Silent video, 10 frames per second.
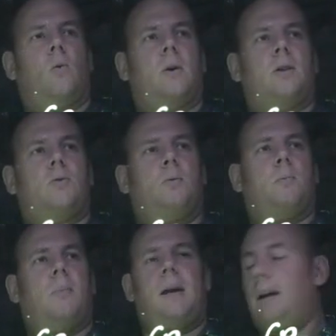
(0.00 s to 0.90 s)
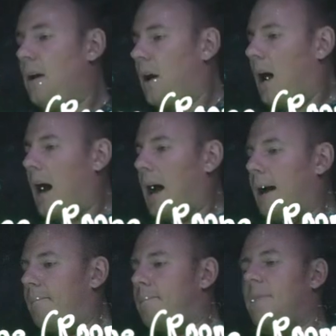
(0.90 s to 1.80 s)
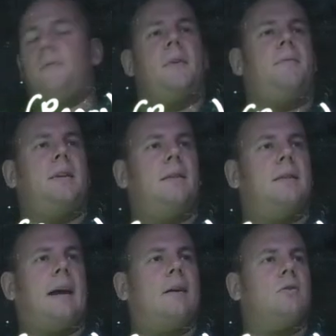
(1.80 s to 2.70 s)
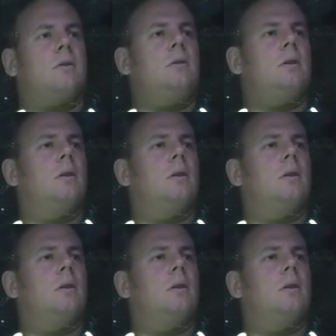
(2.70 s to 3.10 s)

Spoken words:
which would be 50,000.